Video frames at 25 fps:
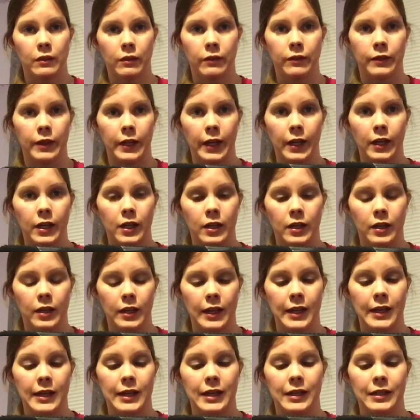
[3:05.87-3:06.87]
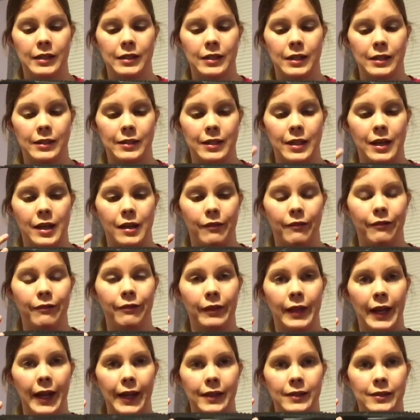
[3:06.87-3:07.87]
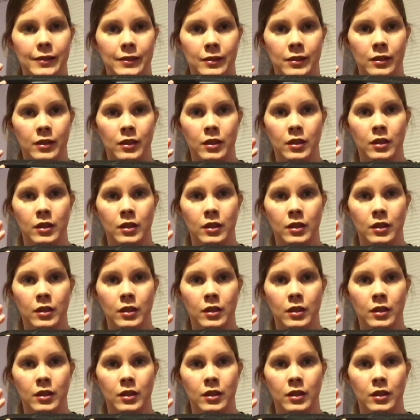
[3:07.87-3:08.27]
thick and it does not flex.